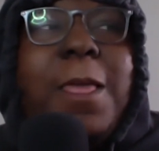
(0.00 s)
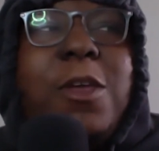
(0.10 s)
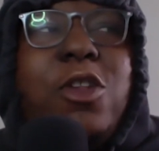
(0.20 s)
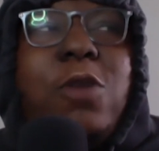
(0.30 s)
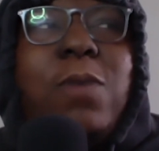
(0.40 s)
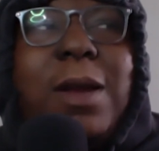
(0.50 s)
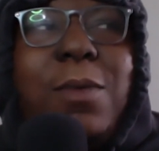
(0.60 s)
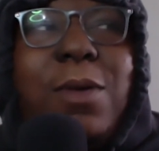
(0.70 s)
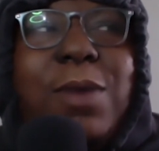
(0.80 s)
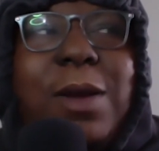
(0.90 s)
you know, when I
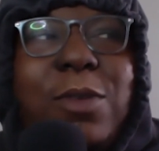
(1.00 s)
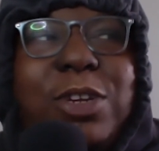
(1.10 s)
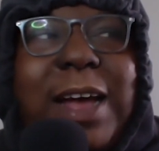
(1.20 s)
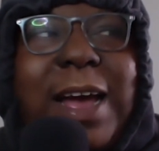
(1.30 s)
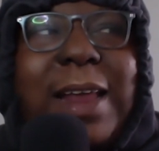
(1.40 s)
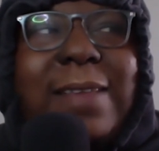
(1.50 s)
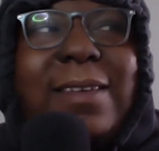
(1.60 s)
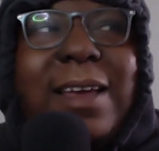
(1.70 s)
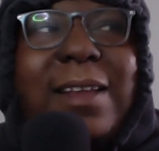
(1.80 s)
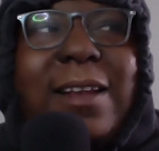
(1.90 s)
watched the highlights
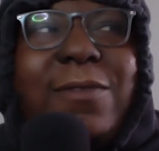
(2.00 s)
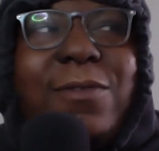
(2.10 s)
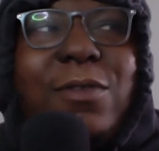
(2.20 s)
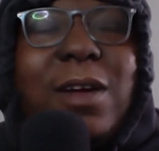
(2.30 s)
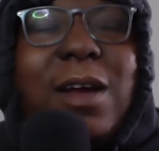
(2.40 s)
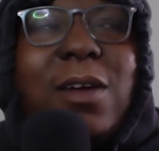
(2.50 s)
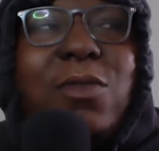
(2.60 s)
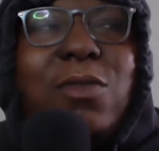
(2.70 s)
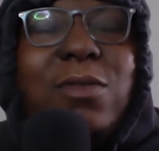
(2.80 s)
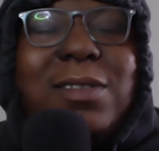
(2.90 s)
again, and I thought, alright, cool.